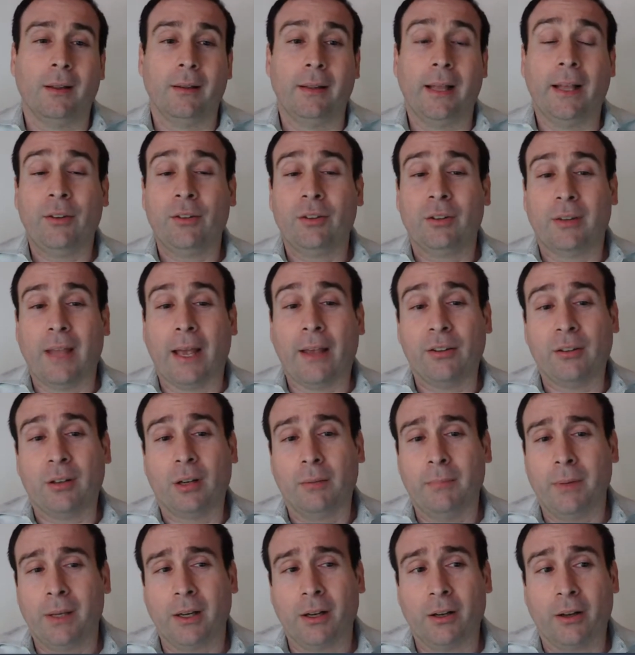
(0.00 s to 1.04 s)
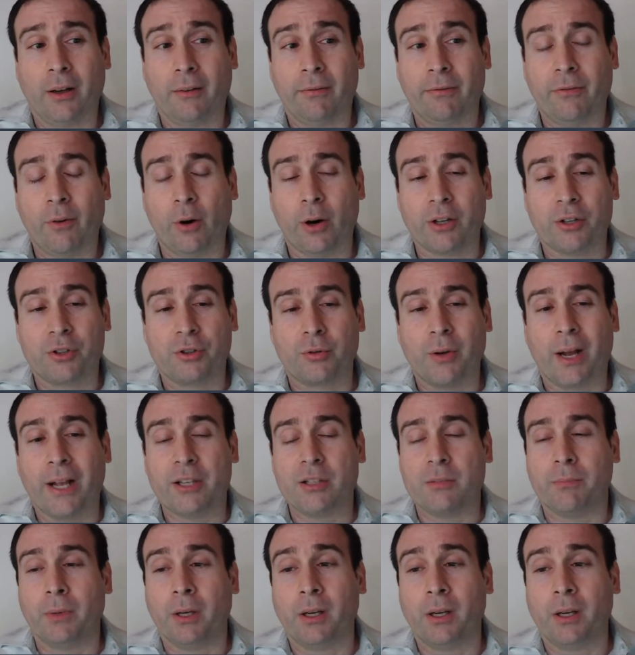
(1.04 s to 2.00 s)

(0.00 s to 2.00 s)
That's going to be a far stretch